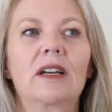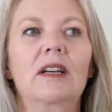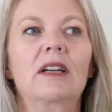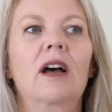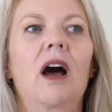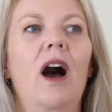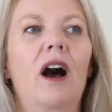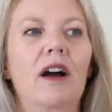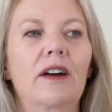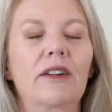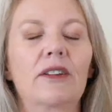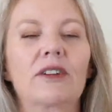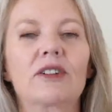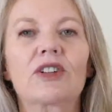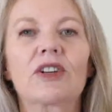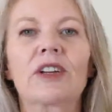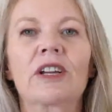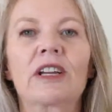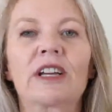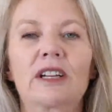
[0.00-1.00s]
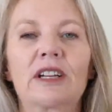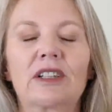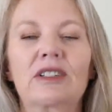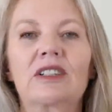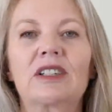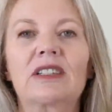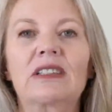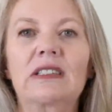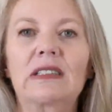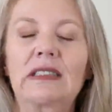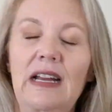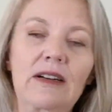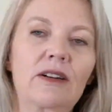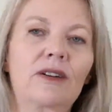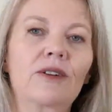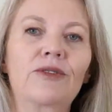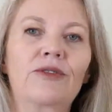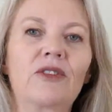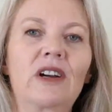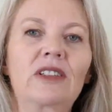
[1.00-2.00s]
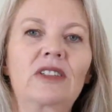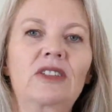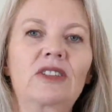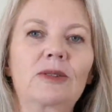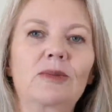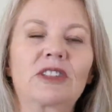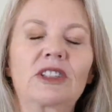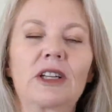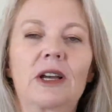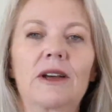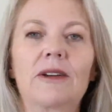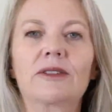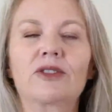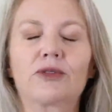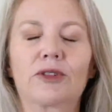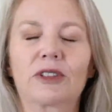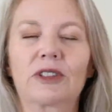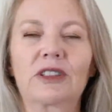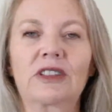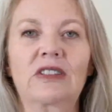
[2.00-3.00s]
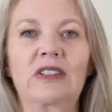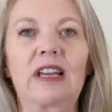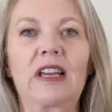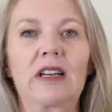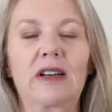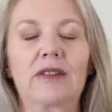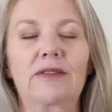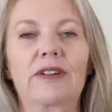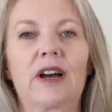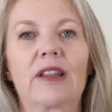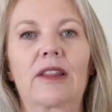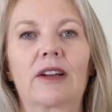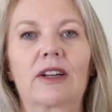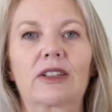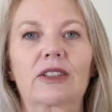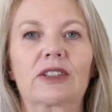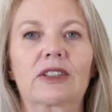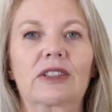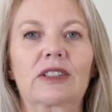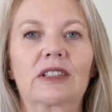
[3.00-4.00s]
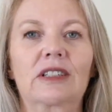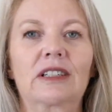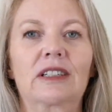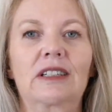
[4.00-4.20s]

Others are here to sacrifice themselves for the sake of others.